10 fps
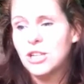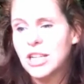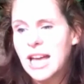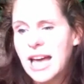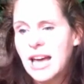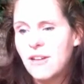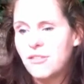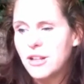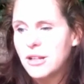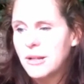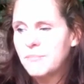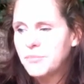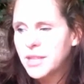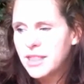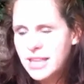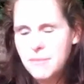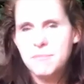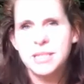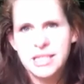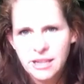can have them
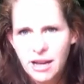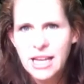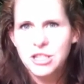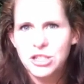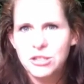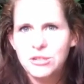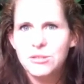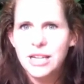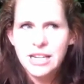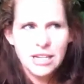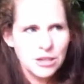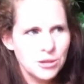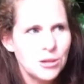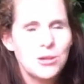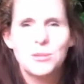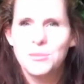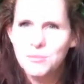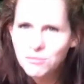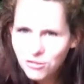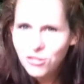beside you and it can all
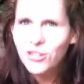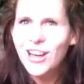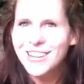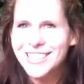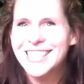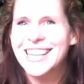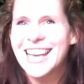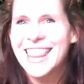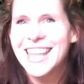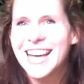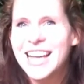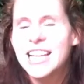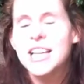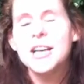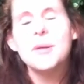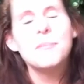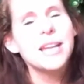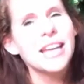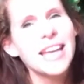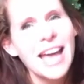flow together,
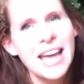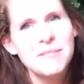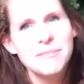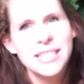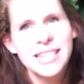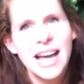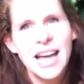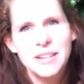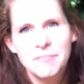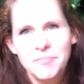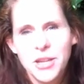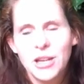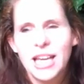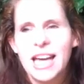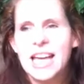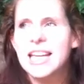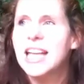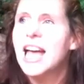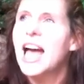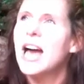but it can be done, okay?
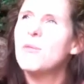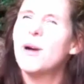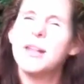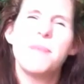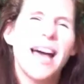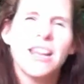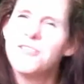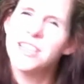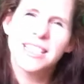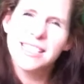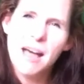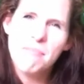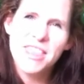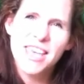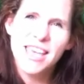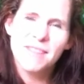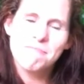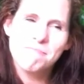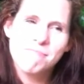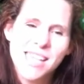And what about if it's
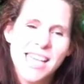something